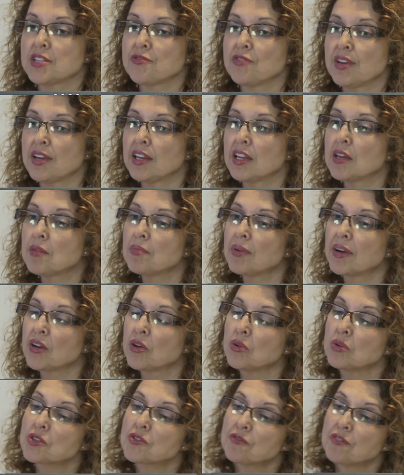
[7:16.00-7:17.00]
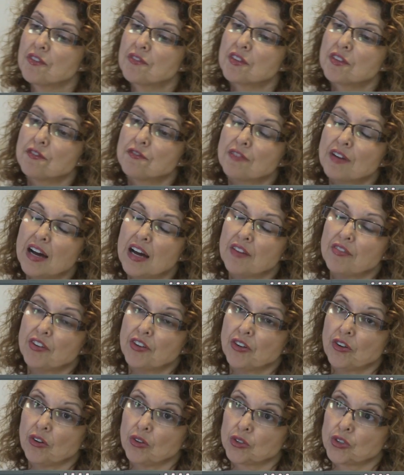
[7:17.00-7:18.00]
is for anybody who's 55
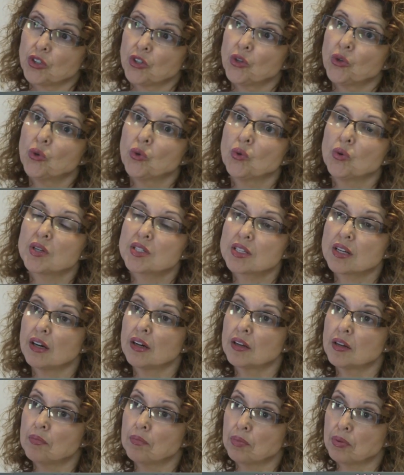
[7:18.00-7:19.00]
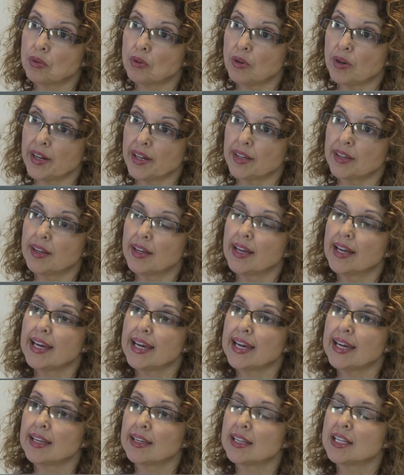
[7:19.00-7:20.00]
and older who is unemployed
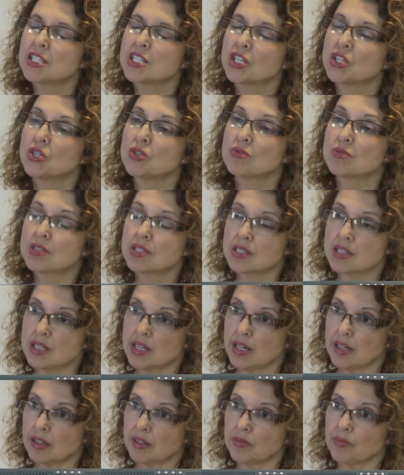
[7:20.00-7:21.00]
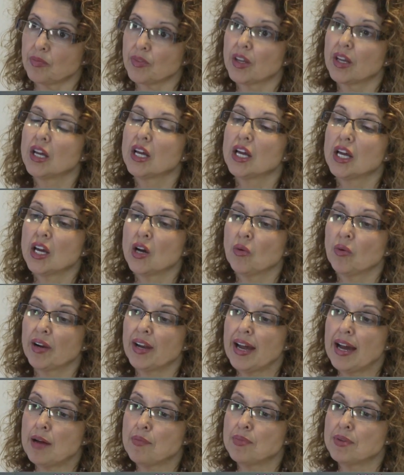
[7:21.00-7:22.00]
and needs a new skill. And what
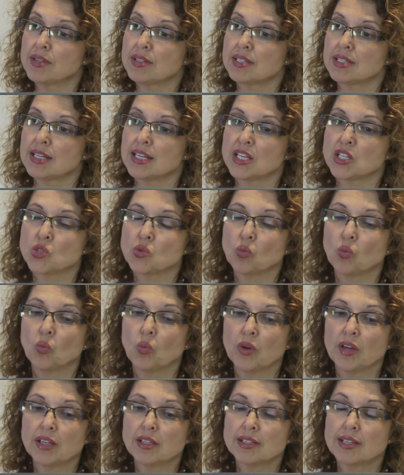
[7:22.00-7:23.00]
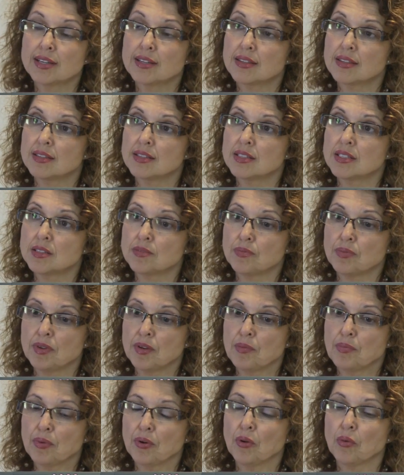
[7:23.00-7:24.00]
happens is we take these
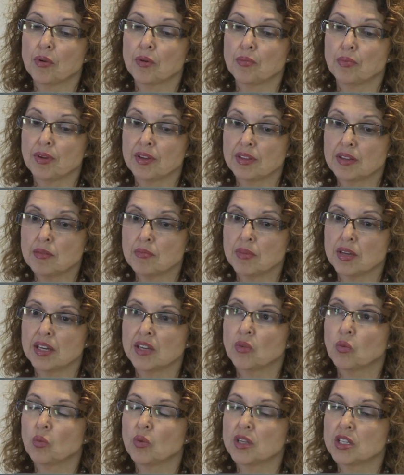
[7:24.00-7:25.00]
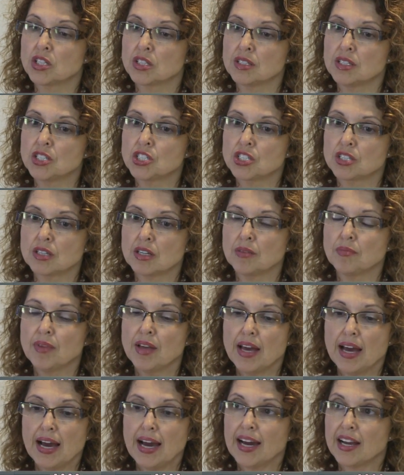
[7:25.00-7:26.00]
people, we bring them in, we teach them
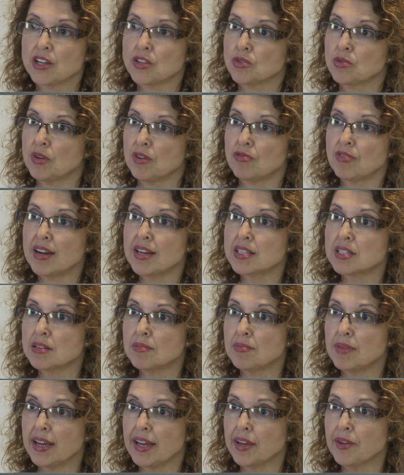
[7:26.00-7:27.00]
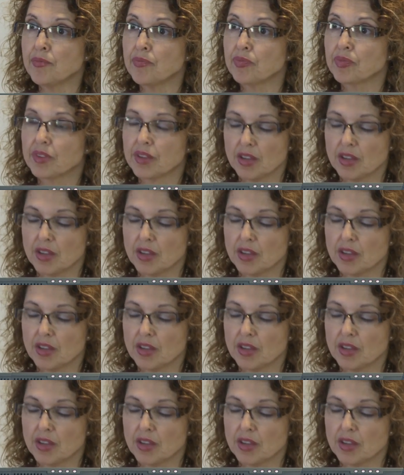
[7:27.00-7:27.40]
how to do a resume,